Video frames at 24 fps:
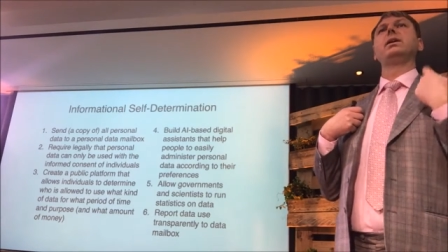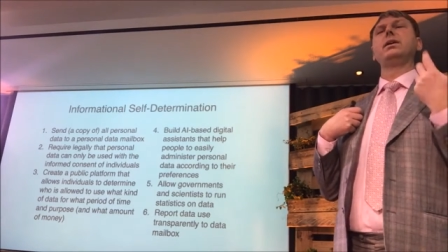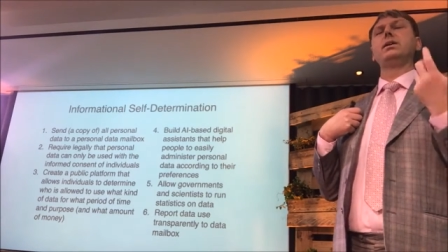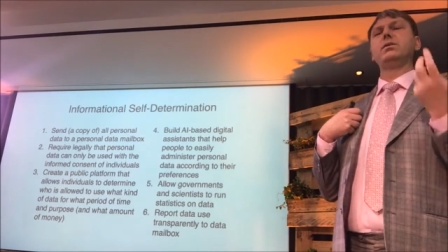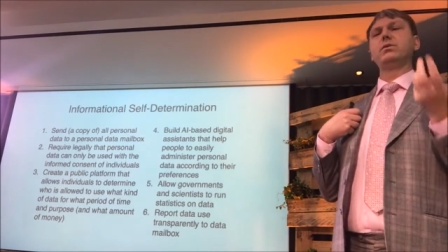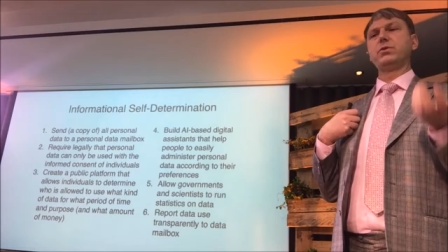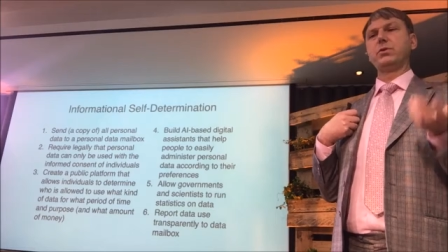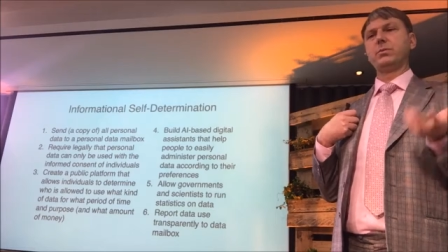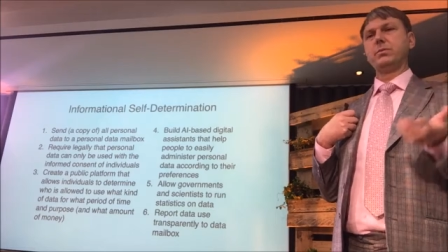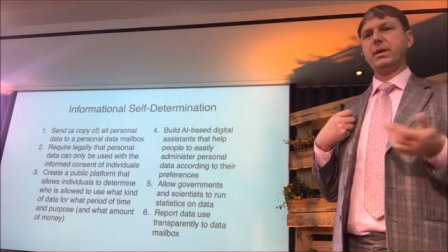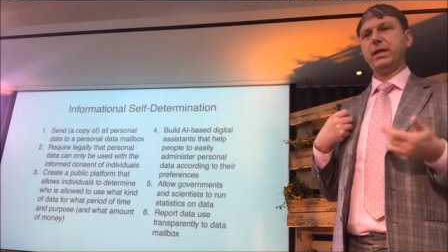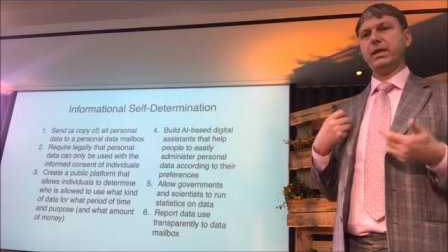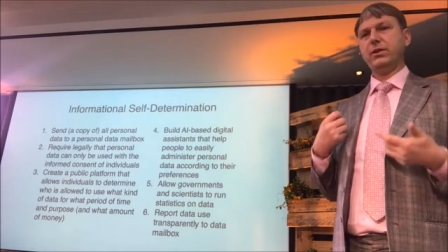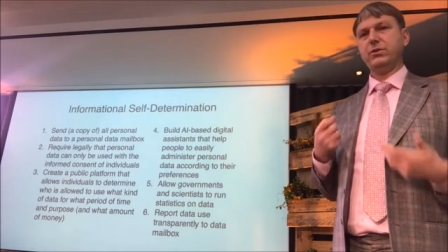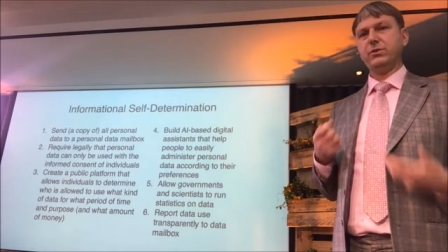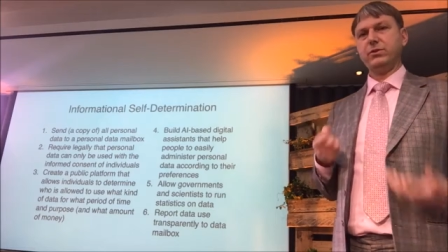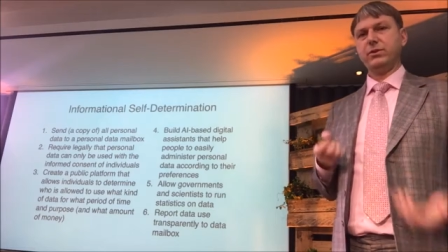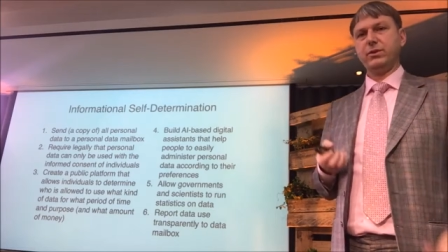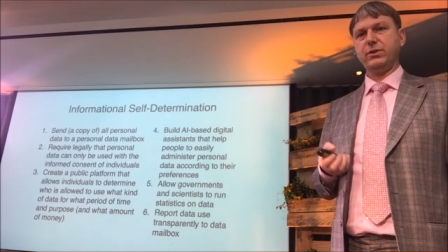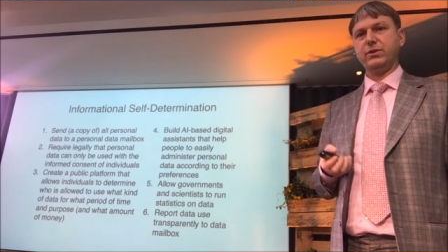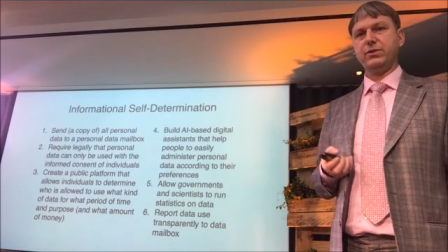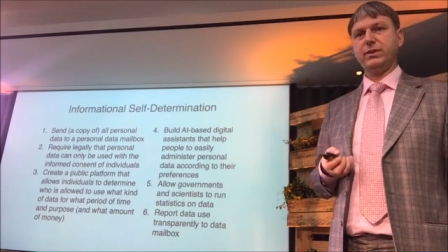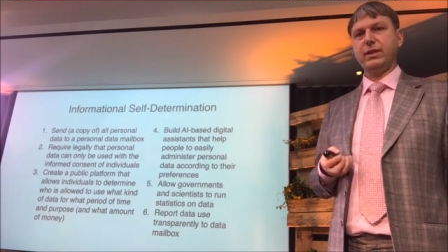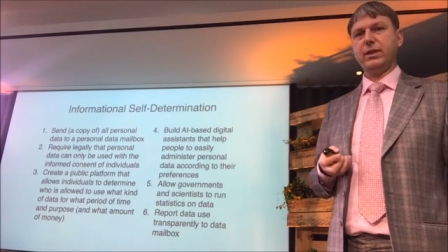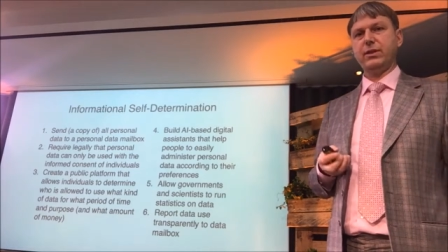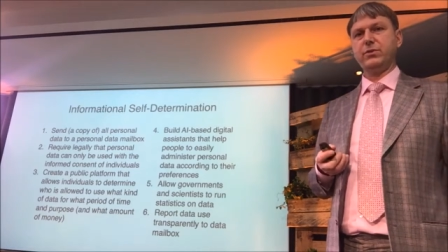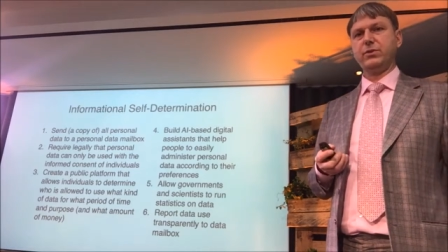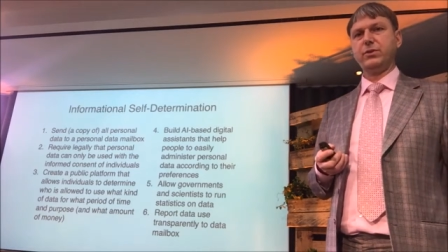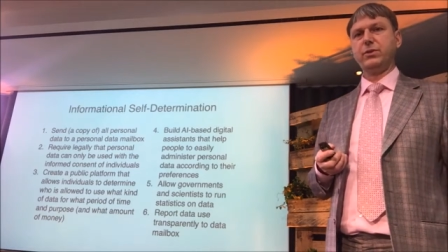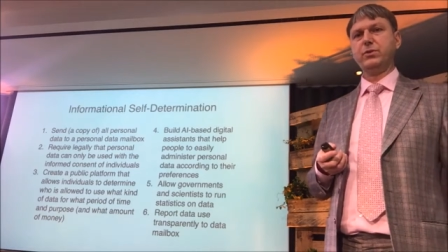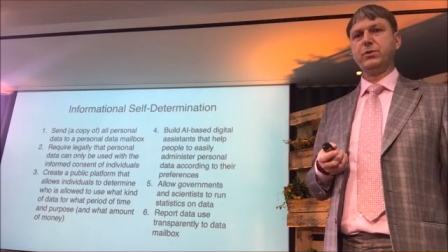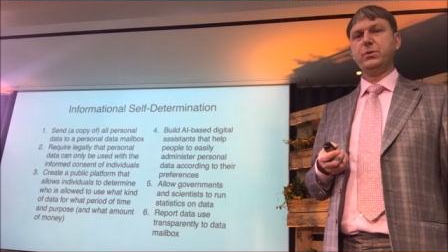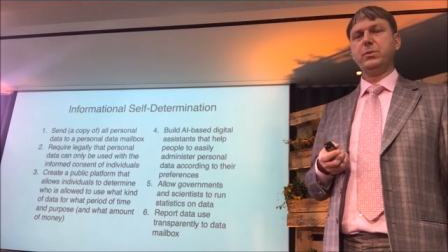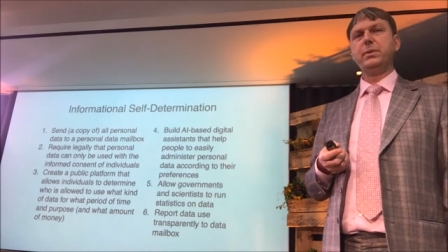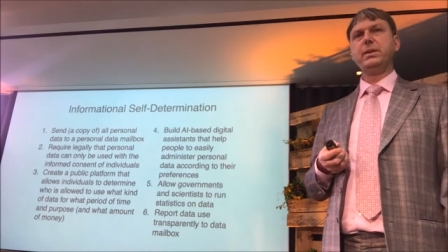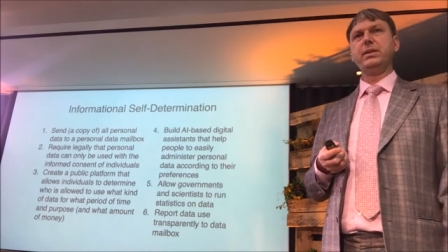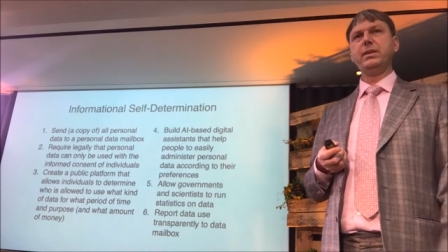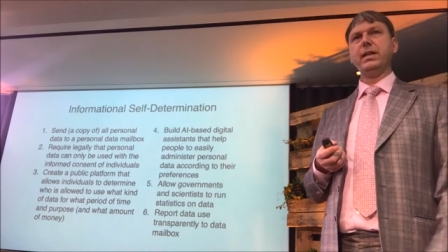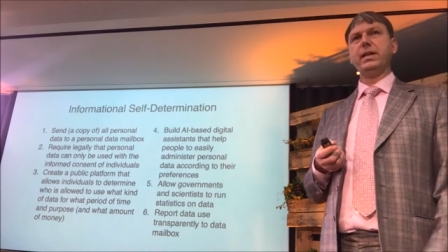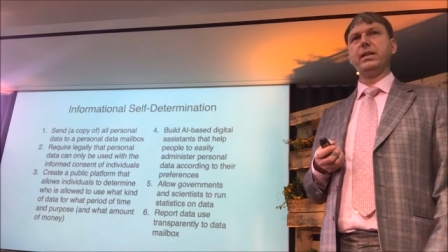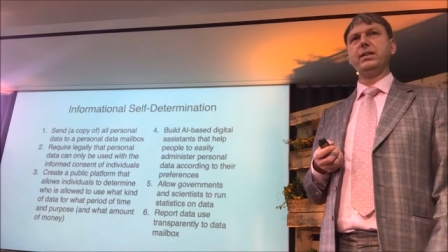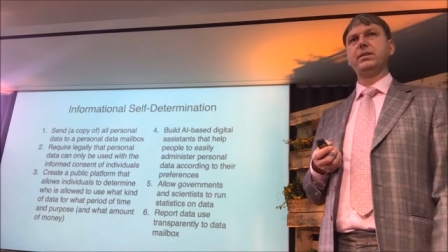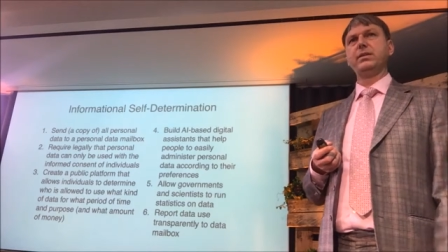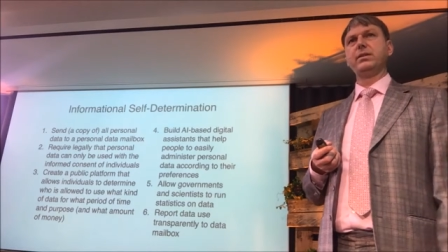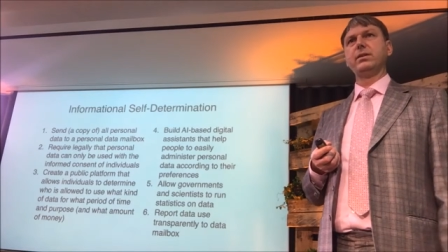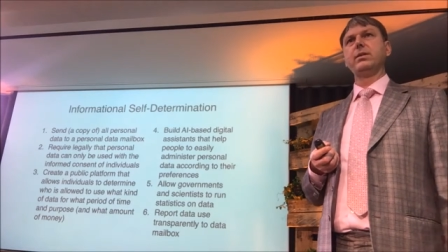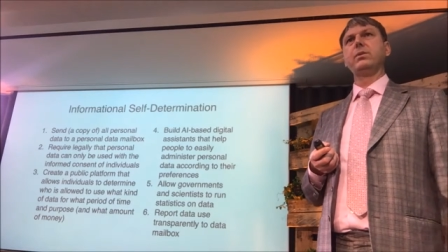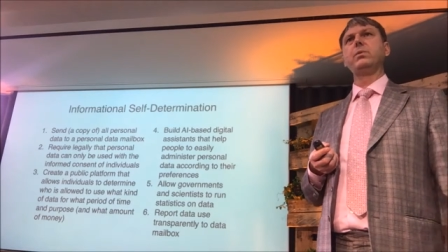informational
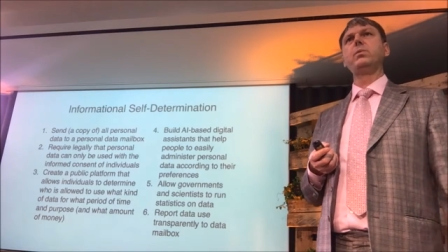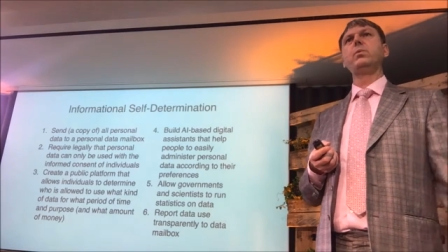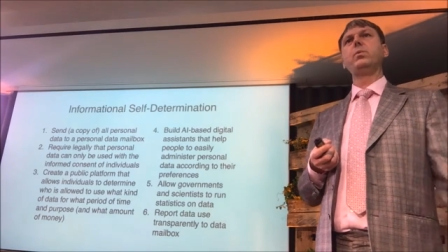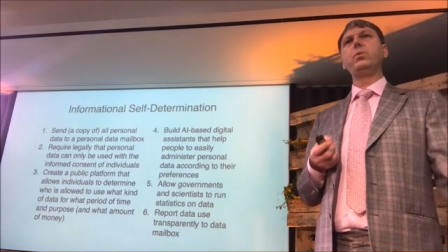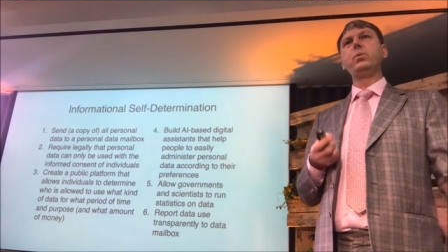self-determination.